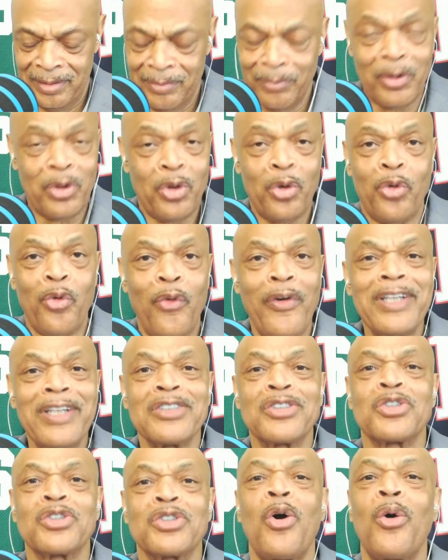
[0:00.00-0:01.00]
But the
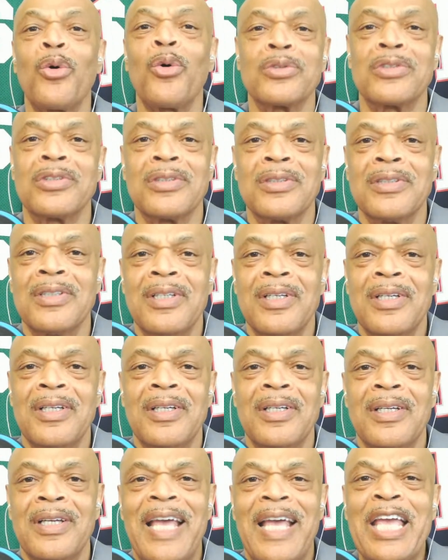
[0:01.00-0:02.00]
greatest coach,
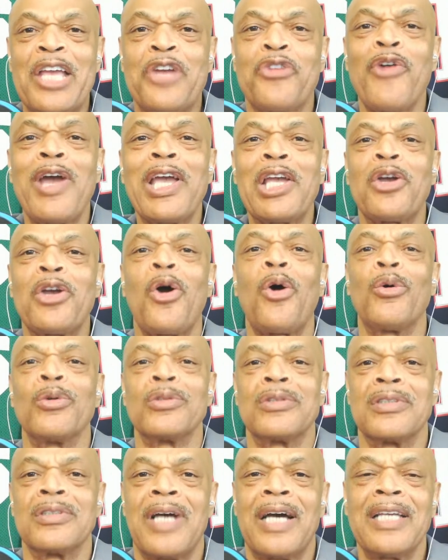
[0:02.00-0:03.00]
a great
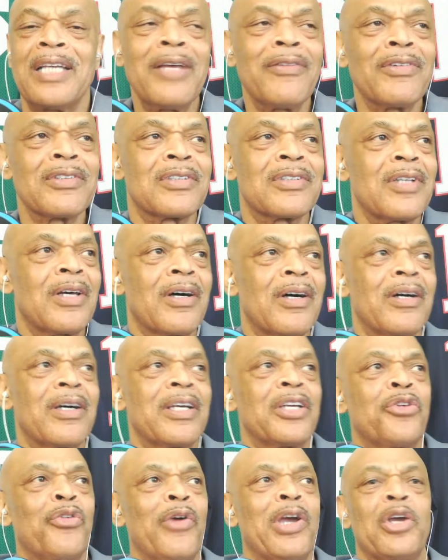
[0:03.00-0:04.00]
coach, I never saw a
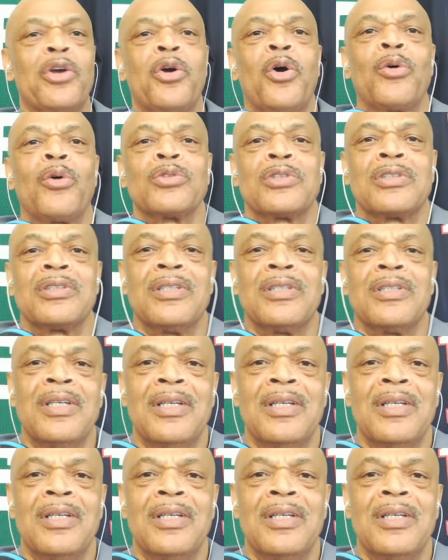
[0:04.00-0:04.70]
great coach